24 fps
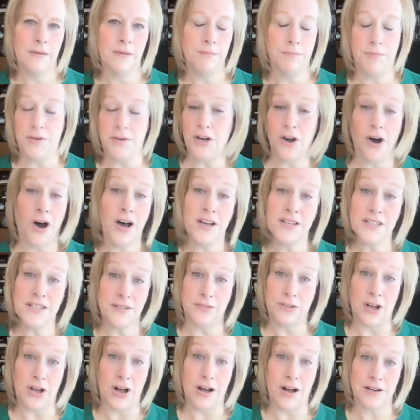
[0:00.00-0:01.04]
because of
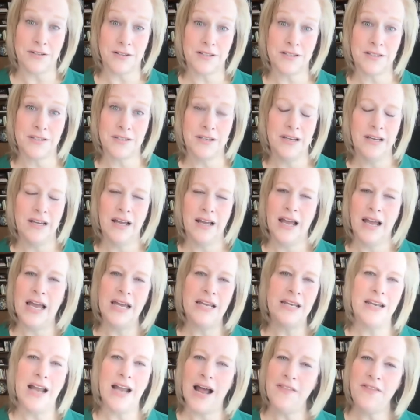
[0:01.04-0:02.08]
loss,
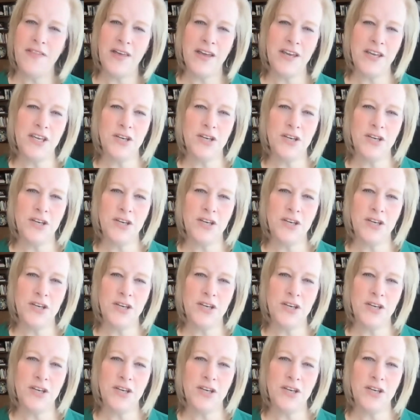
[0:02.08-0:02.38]
and not that